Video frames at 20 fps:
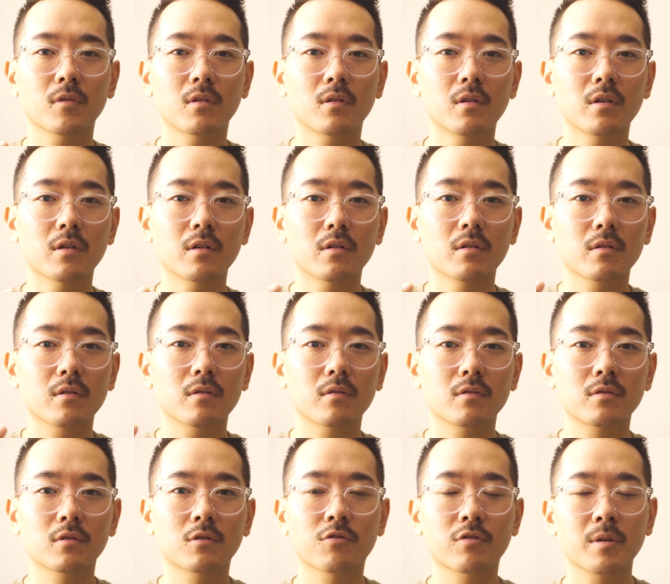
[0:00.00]
the
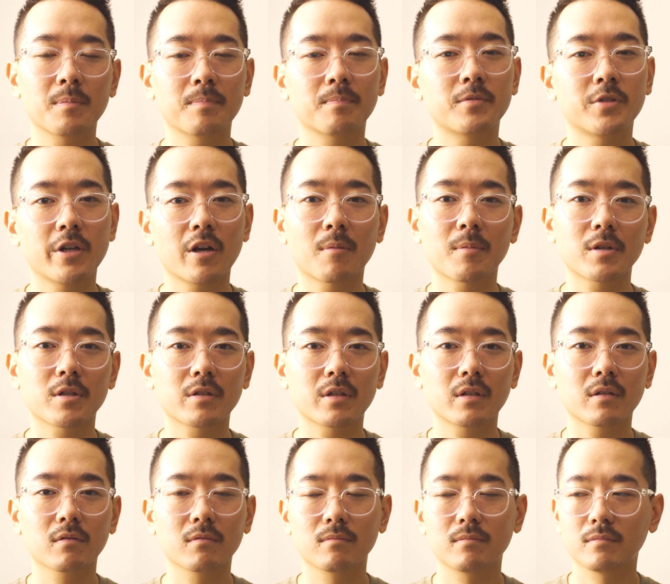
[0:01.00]
grip geometry.
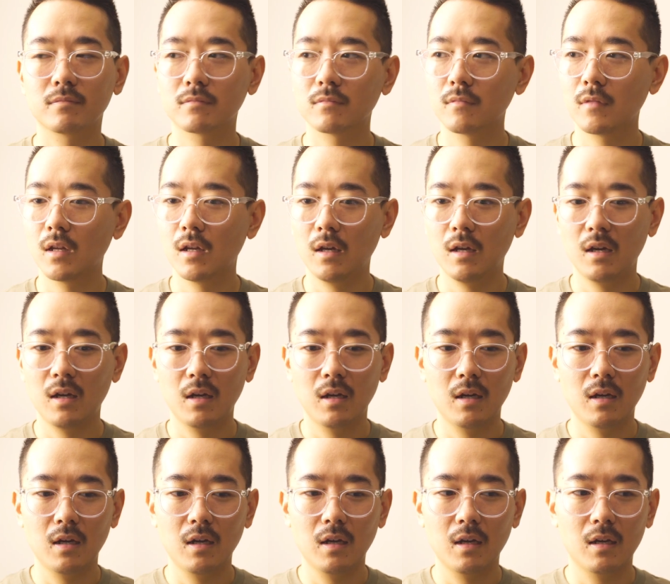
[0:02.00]

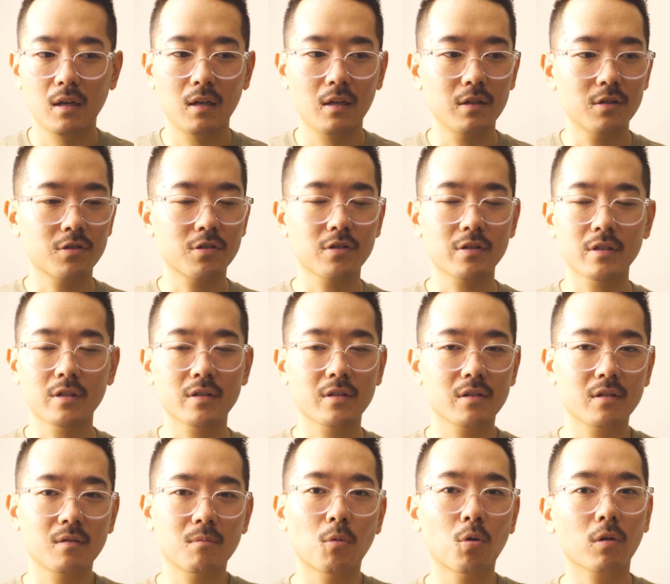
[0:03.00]
It's
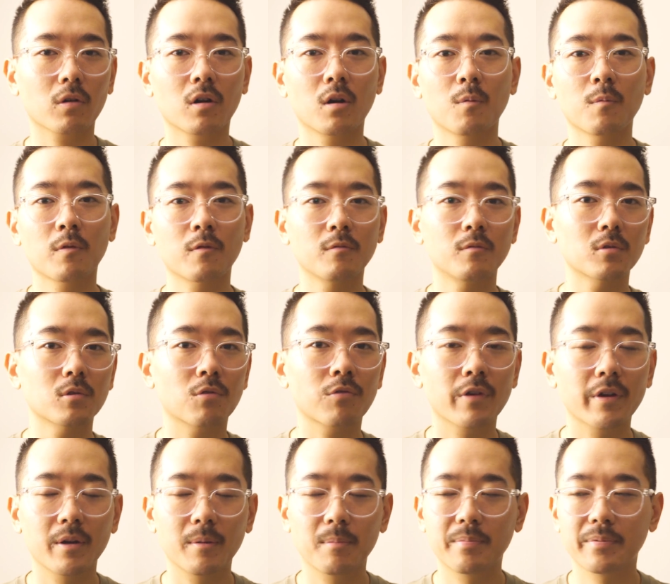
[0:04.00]
just a more comfortable
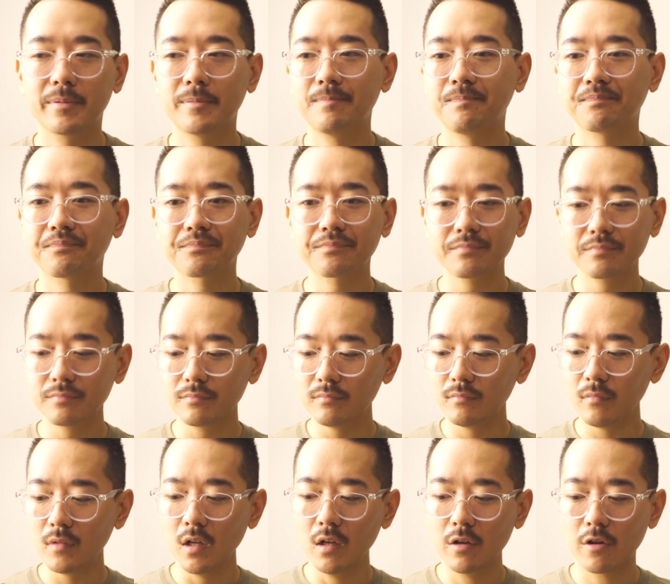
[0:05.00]
grip.
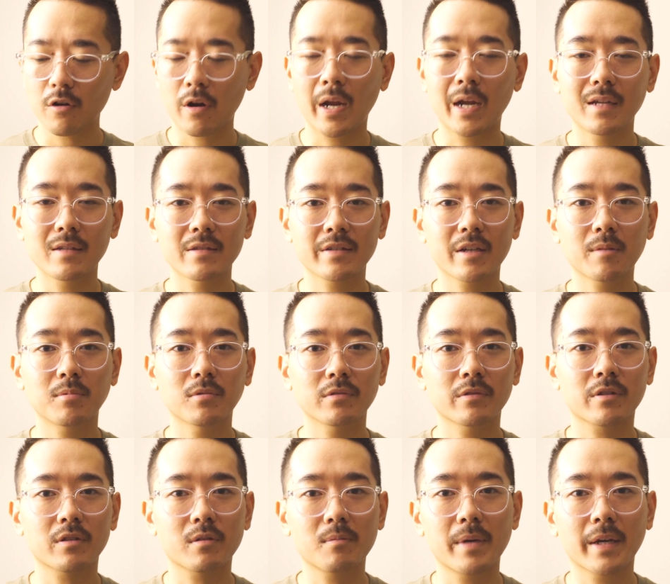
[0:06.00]
Your hand's able
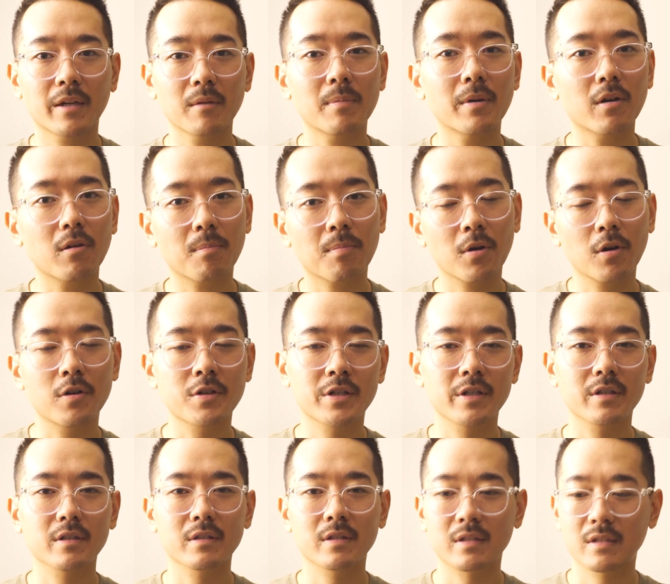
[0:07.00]
to make a better
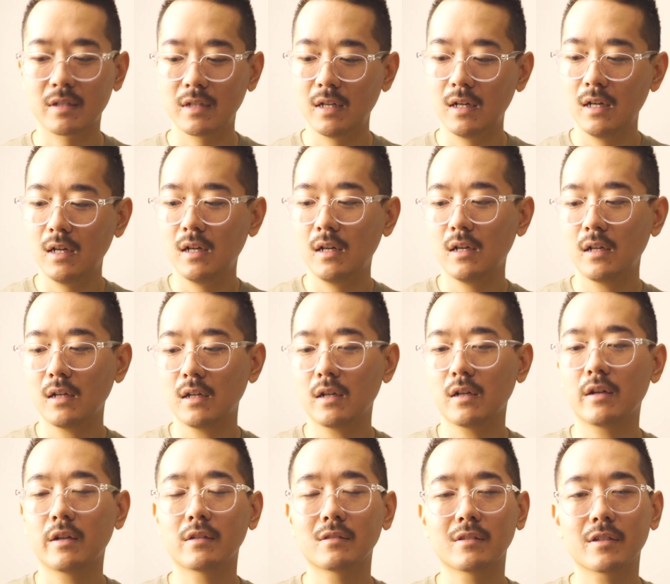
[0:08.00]
purchase
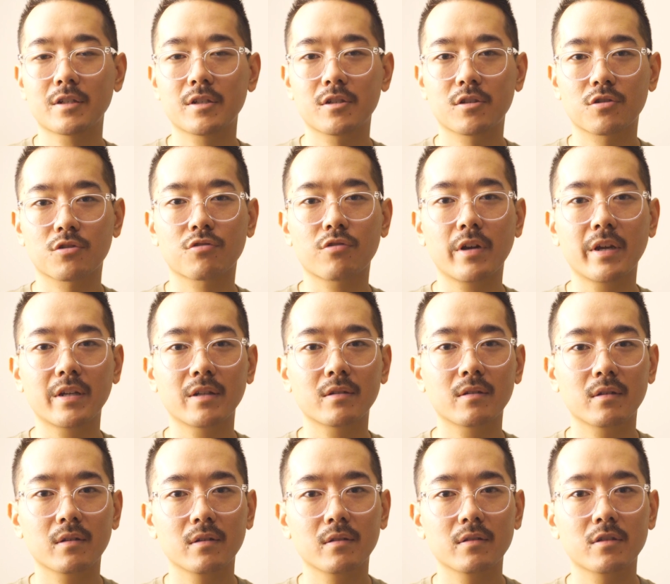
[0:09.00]
in a less
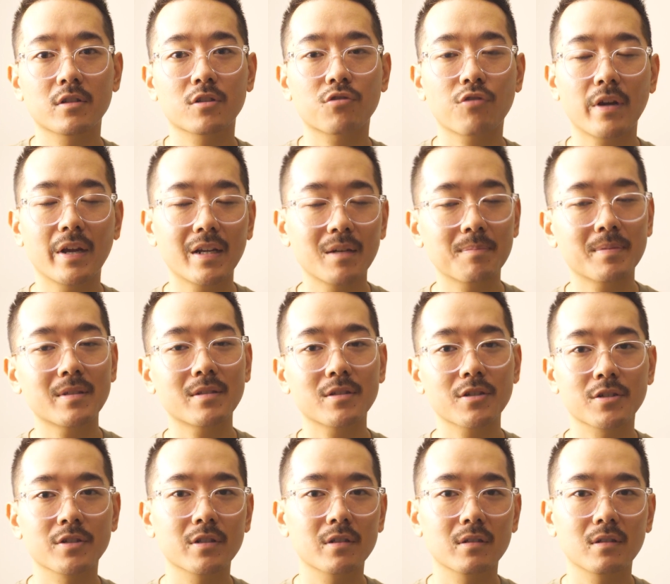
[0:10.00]
strained
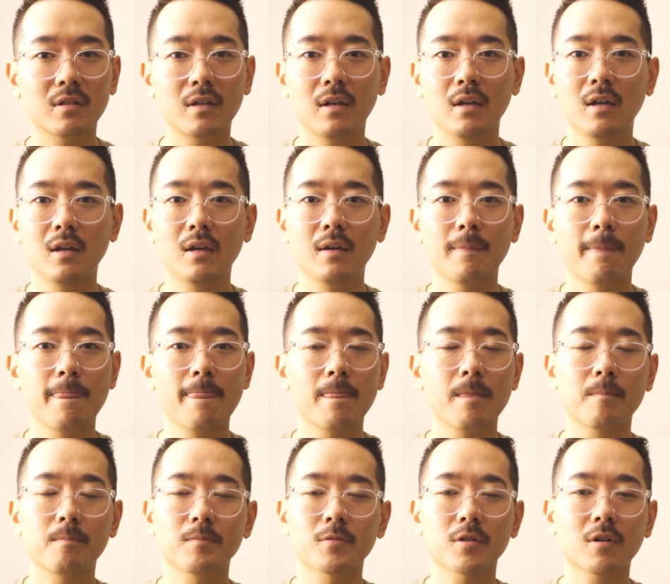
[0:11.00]
position.
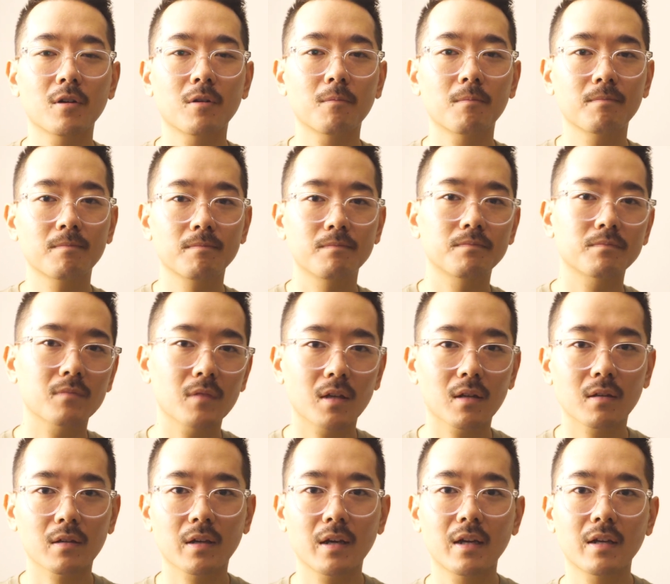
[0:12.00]
So,
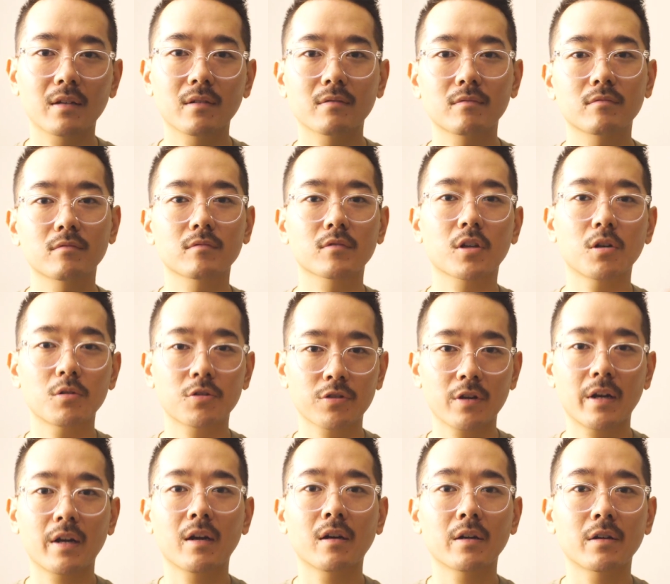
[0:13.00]
again, go
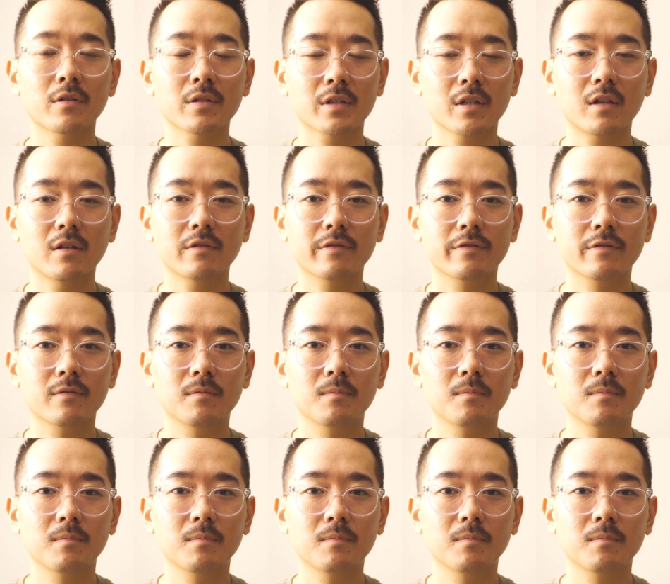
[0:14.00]
try it out yourself.